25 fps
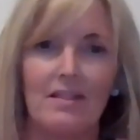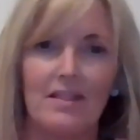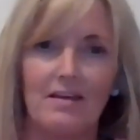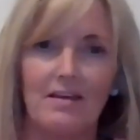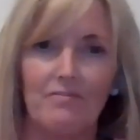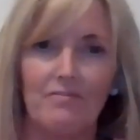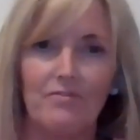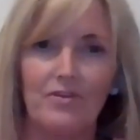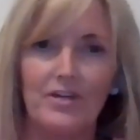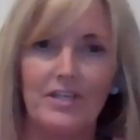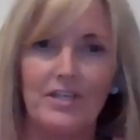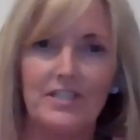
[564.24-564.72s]

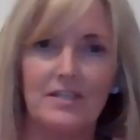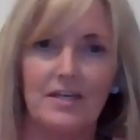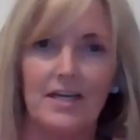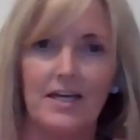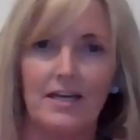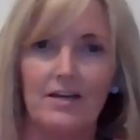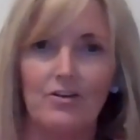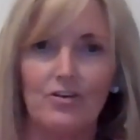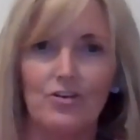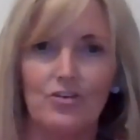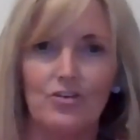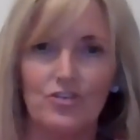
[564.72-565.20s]
they've
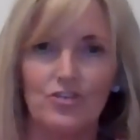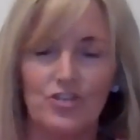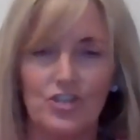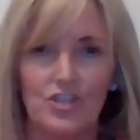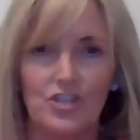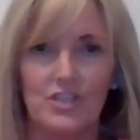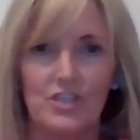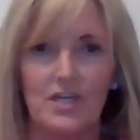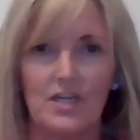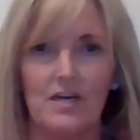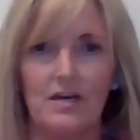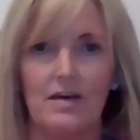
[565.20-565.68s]
recently
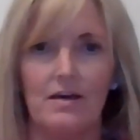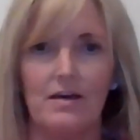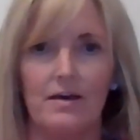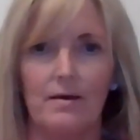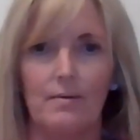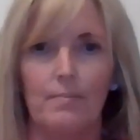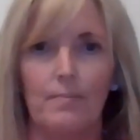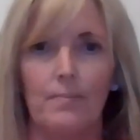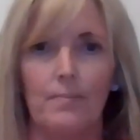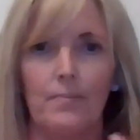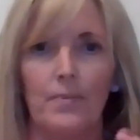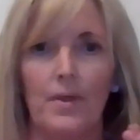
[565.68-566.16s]
launched
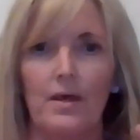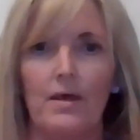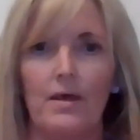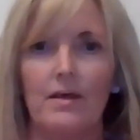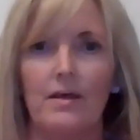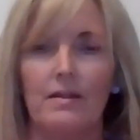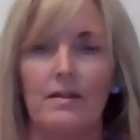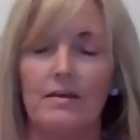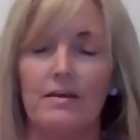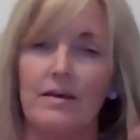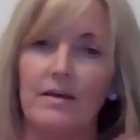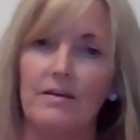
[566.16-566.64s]

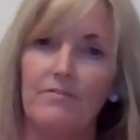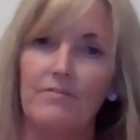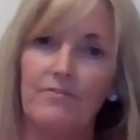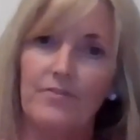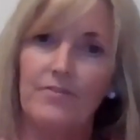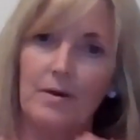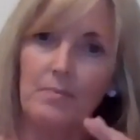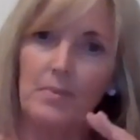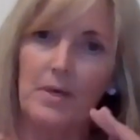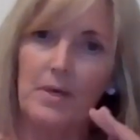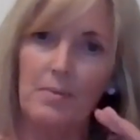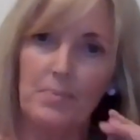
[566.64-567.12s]
the
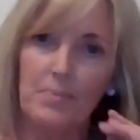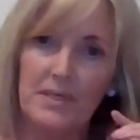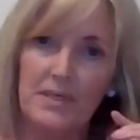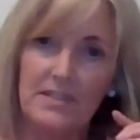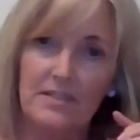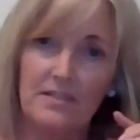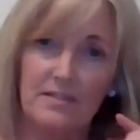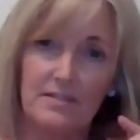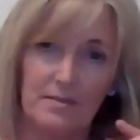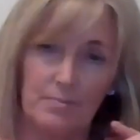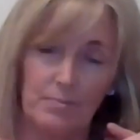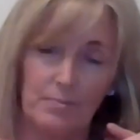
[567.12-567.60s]
Family
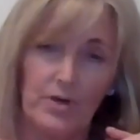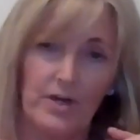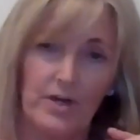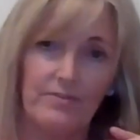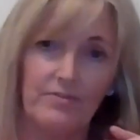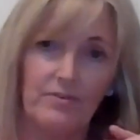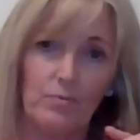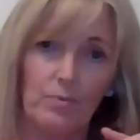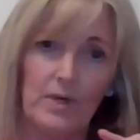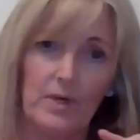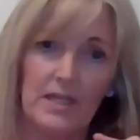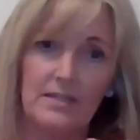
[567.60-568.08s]
Business and
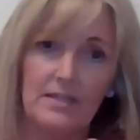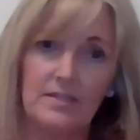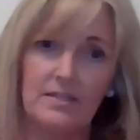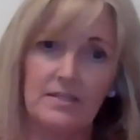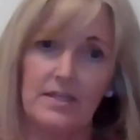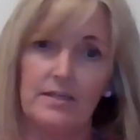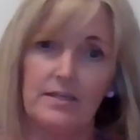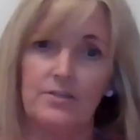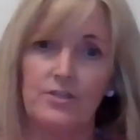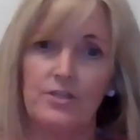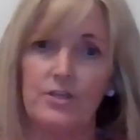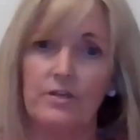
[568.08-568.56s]
Private Wealth
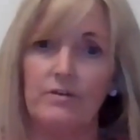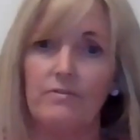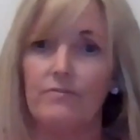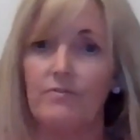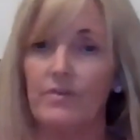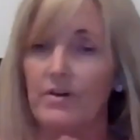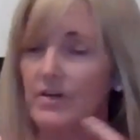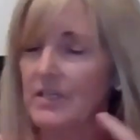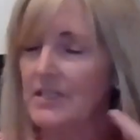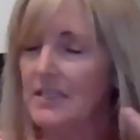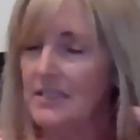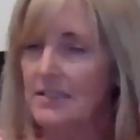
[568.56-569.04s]
Center,
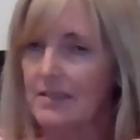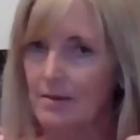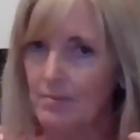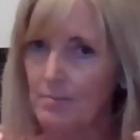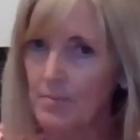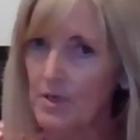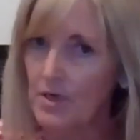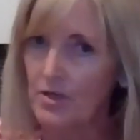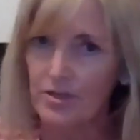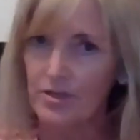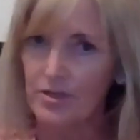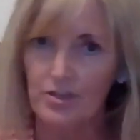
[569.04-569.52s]
very
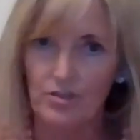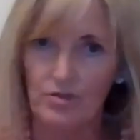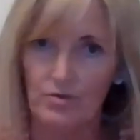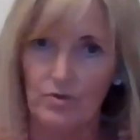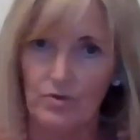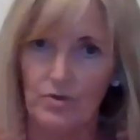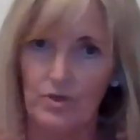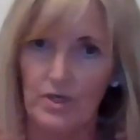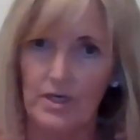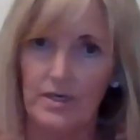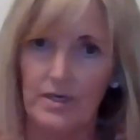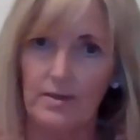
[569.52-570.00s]
similar
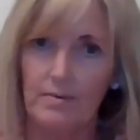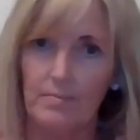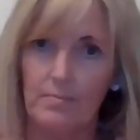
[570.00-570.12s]
to